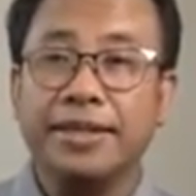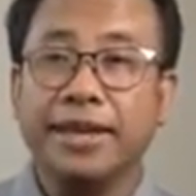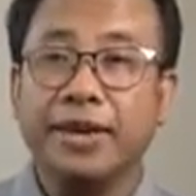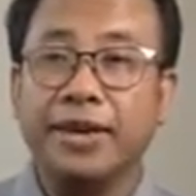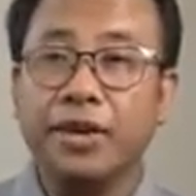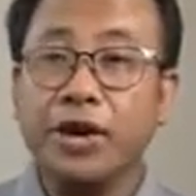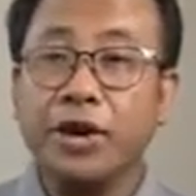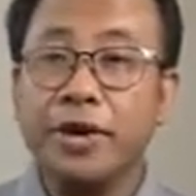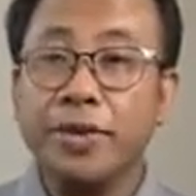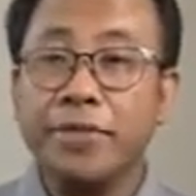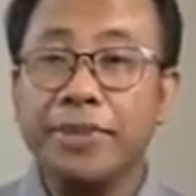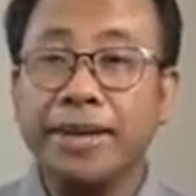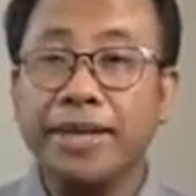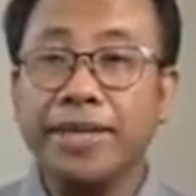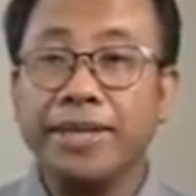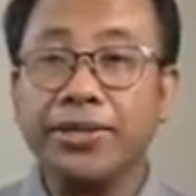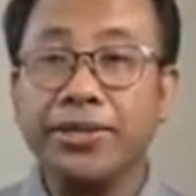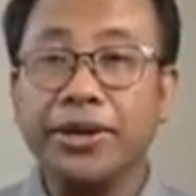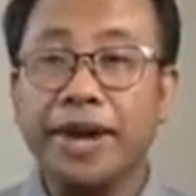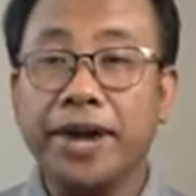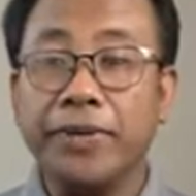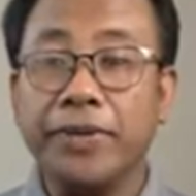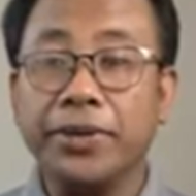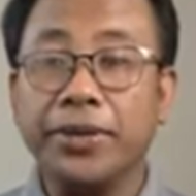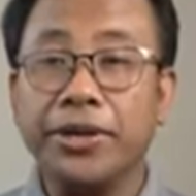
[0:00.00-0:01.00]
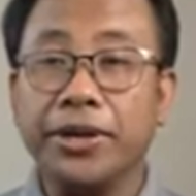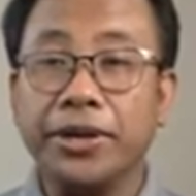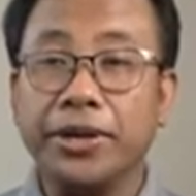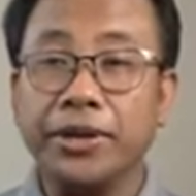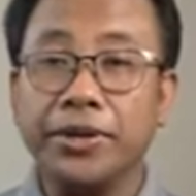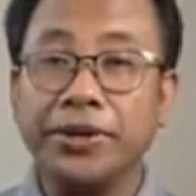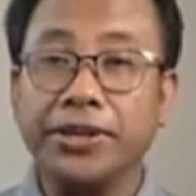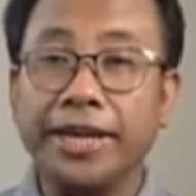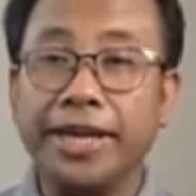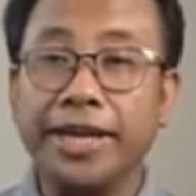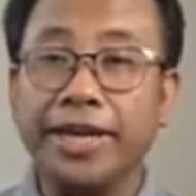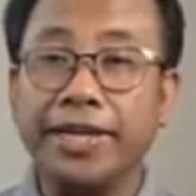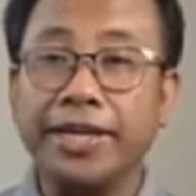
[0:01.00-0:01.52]
Now going back to our
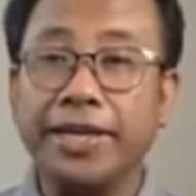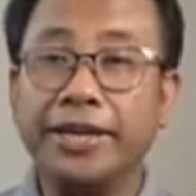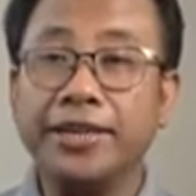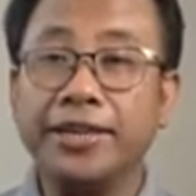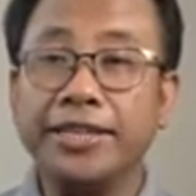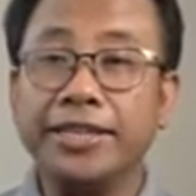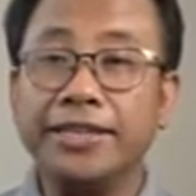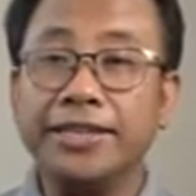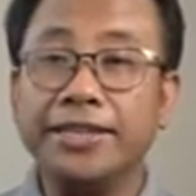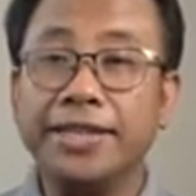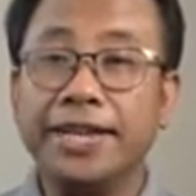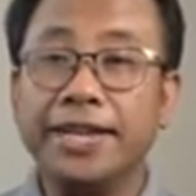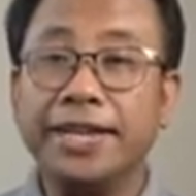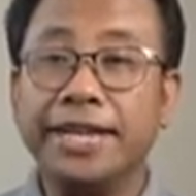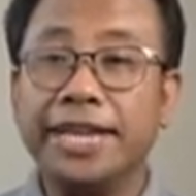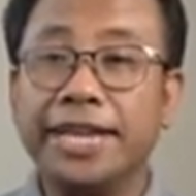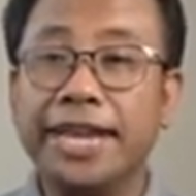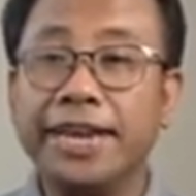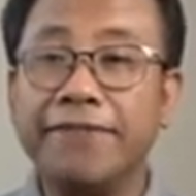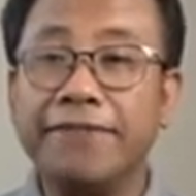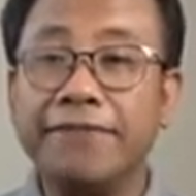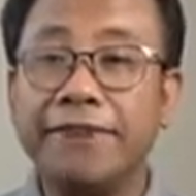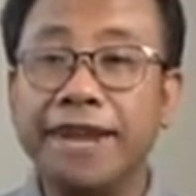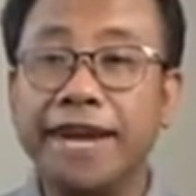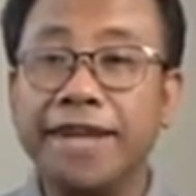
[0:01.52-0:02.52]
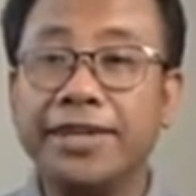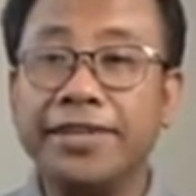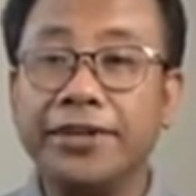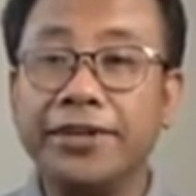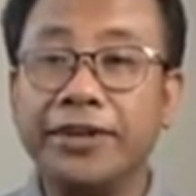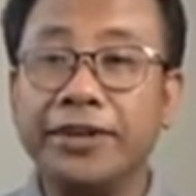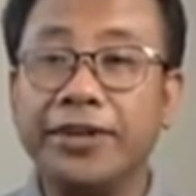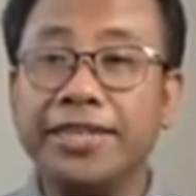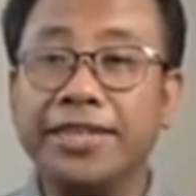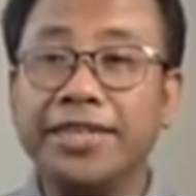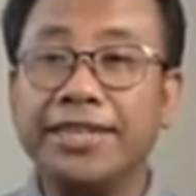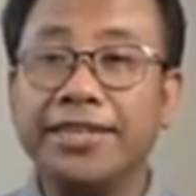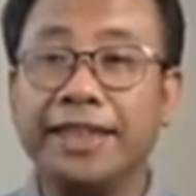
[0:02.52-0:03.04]
cone here, notice that if I
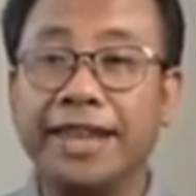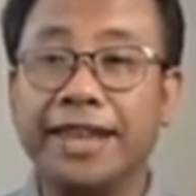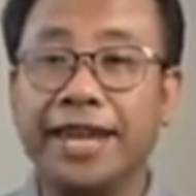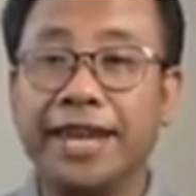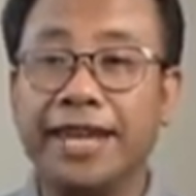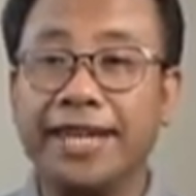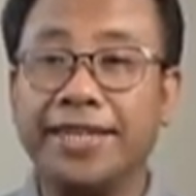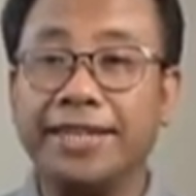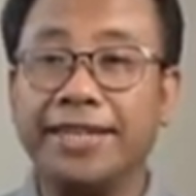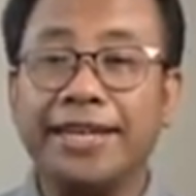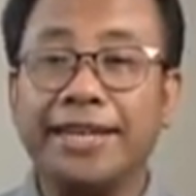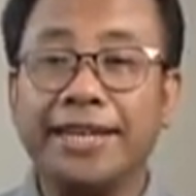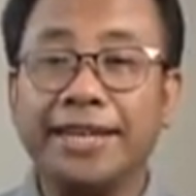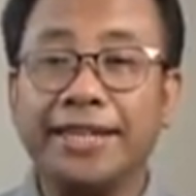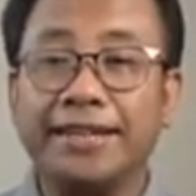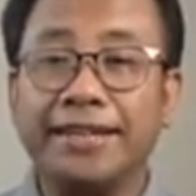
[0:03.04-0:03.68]
draw this line,